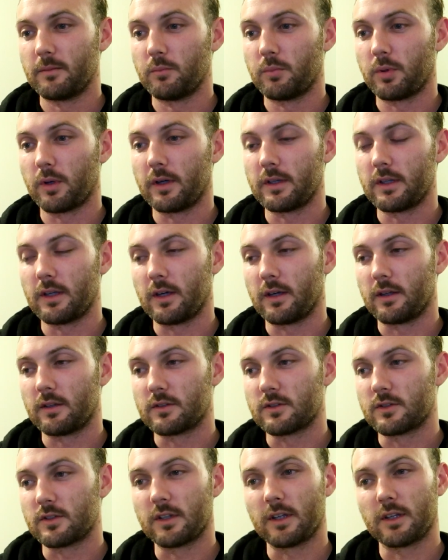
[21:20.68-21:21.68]
But yeah,
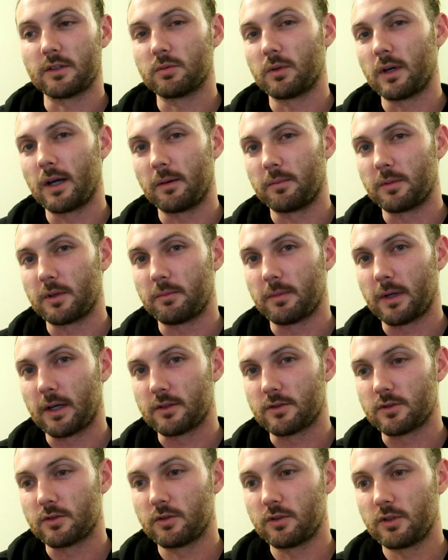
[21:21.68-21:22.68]
so that's what happened to
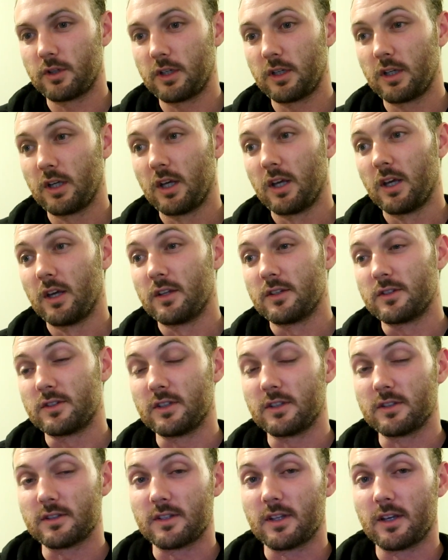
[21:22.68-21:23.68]
Matsuri.
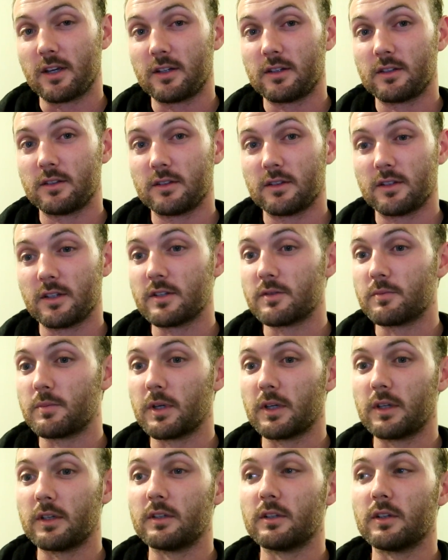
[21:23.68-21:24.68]
Since then, there's
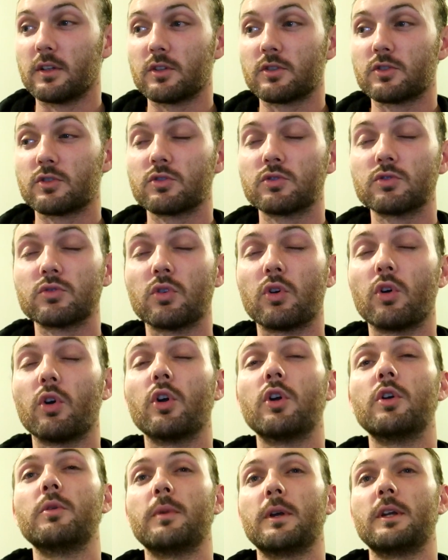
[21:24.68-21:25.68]
been
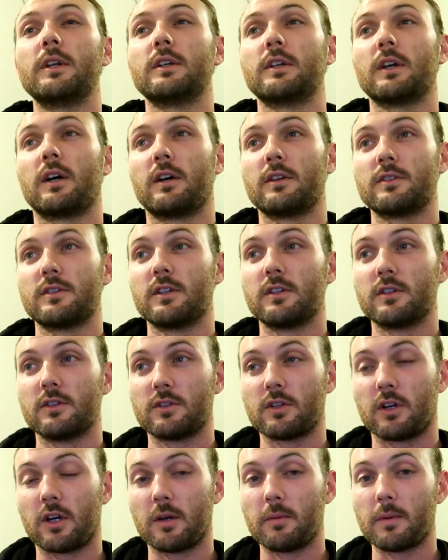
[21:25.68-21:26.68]
so many cars hit the
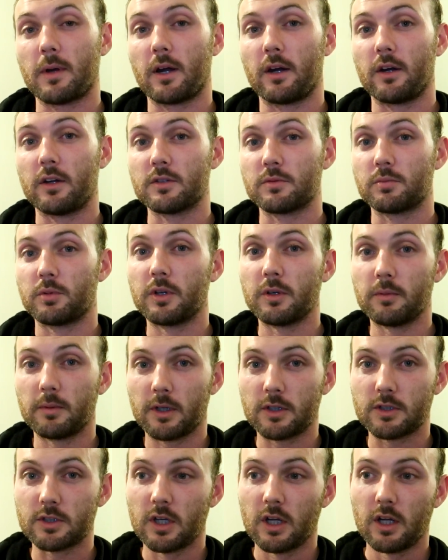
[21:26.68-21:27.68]
tire barriers. Pretty
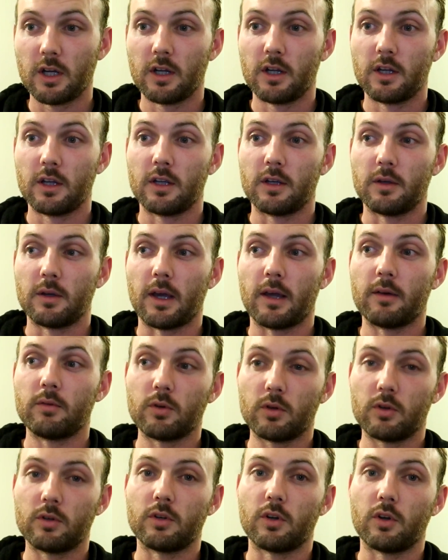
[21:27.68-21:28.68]
much
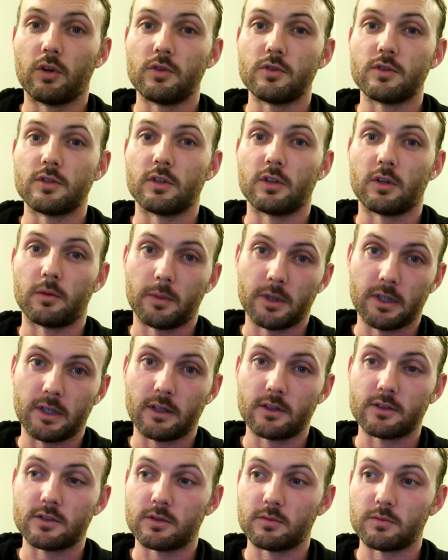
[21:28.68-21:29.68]
everyone knows that I'm
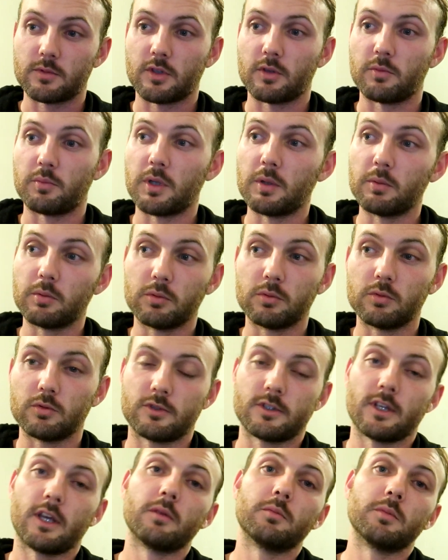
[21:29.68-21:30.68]
against them, so people will
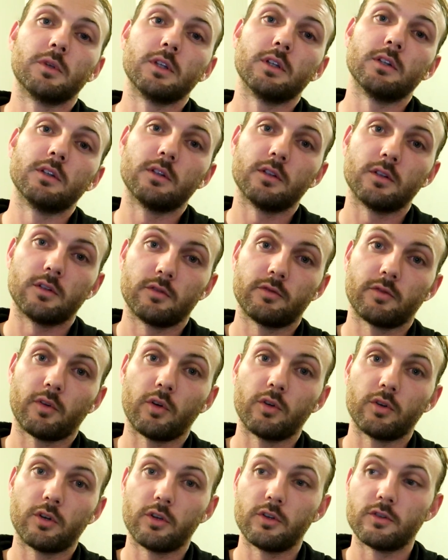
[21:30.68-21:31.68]
send me
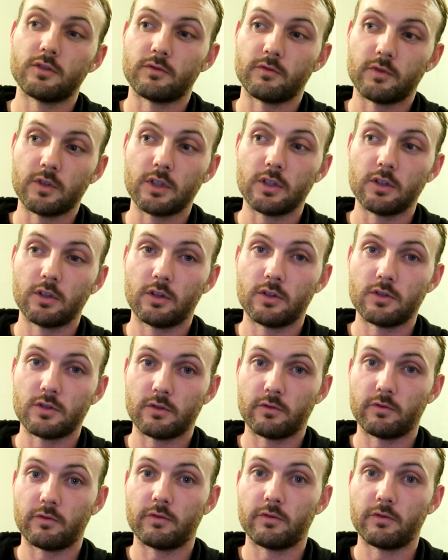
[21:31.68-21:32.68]
photos and videos
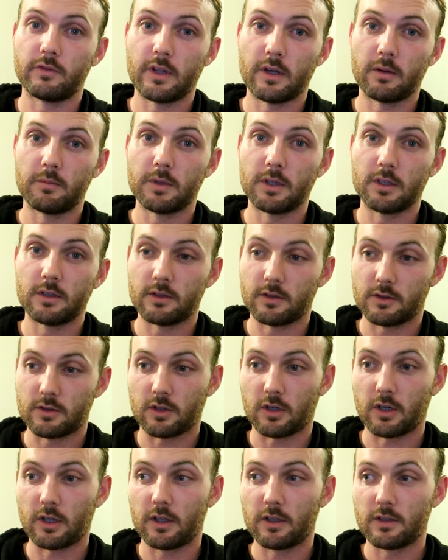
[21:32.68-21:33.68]
of them hitting the
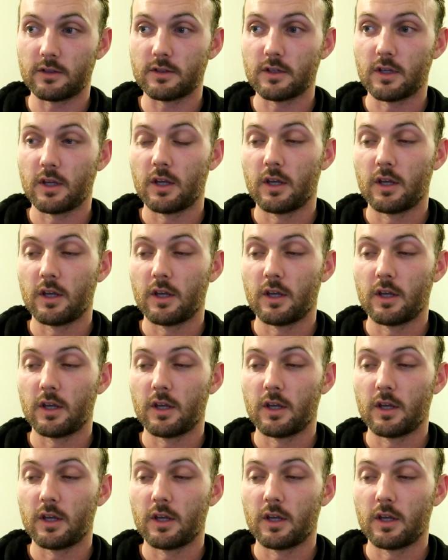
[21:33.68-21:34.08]
tires,